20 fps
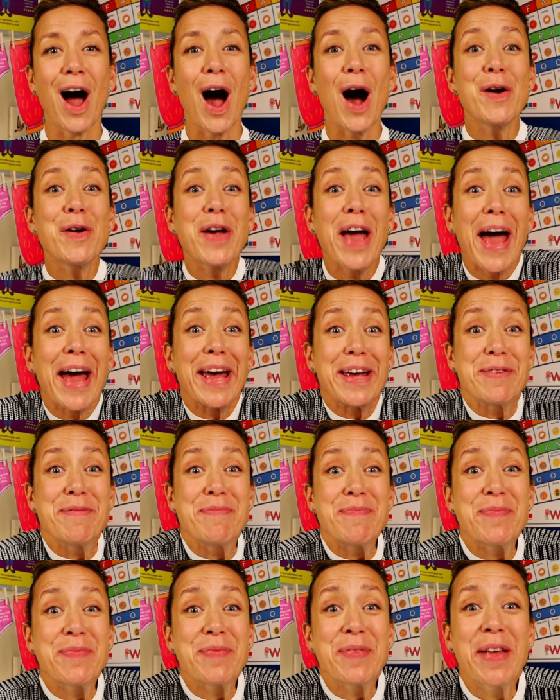Okay,
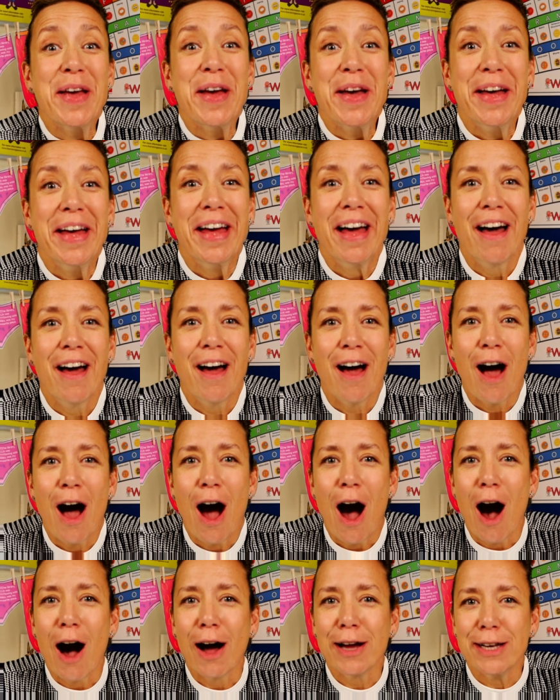
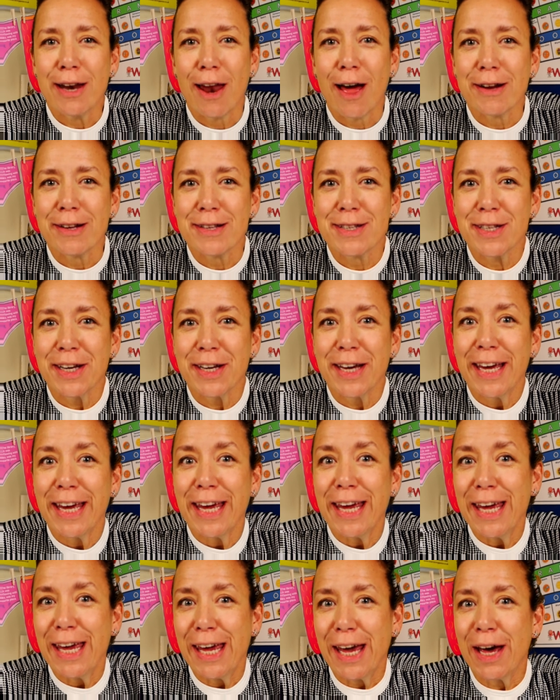I'd like to
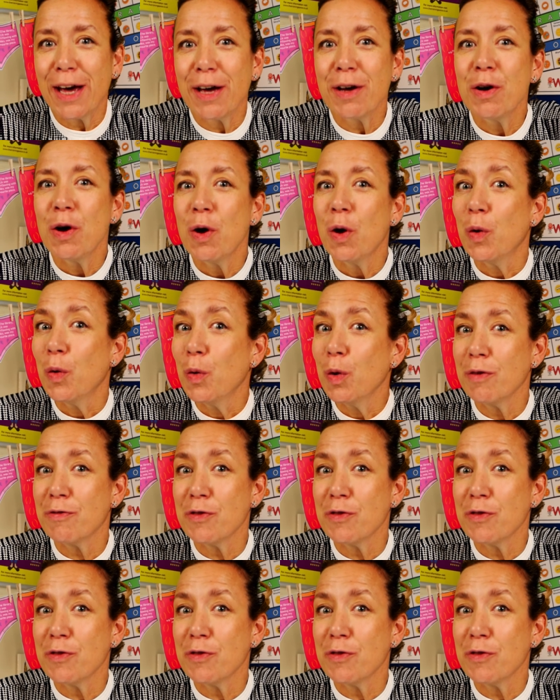hear all